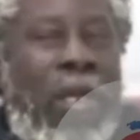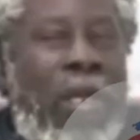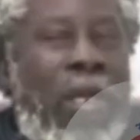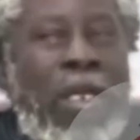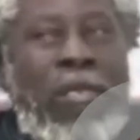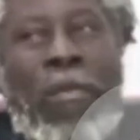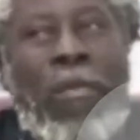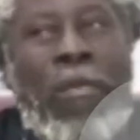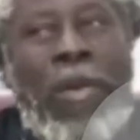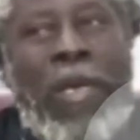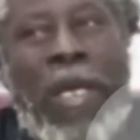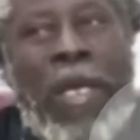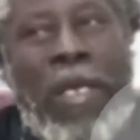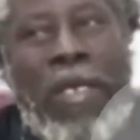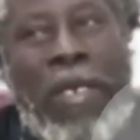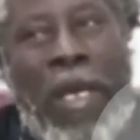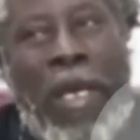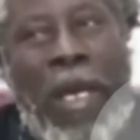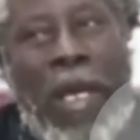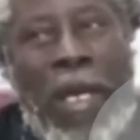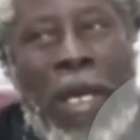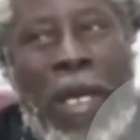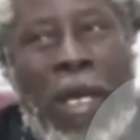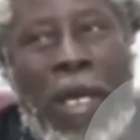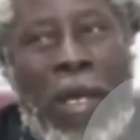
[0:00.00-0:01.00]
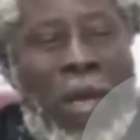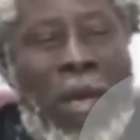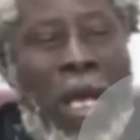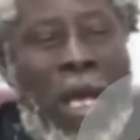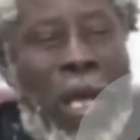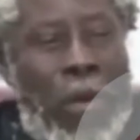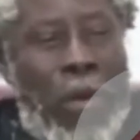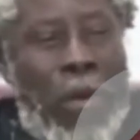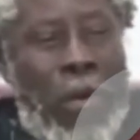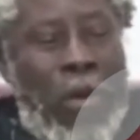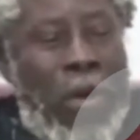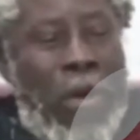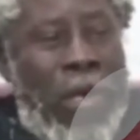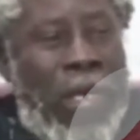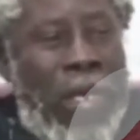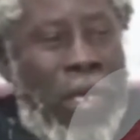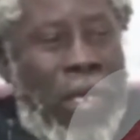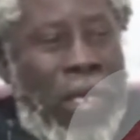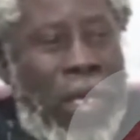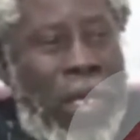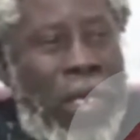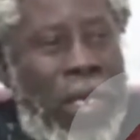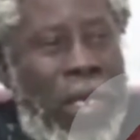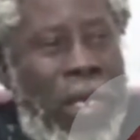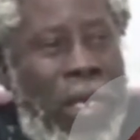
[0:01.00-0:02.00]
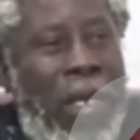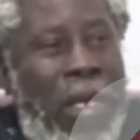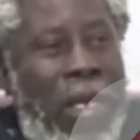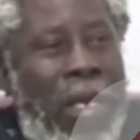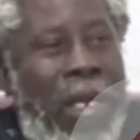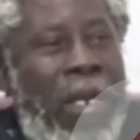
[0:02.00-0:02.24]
That's what okay, Bible no okay.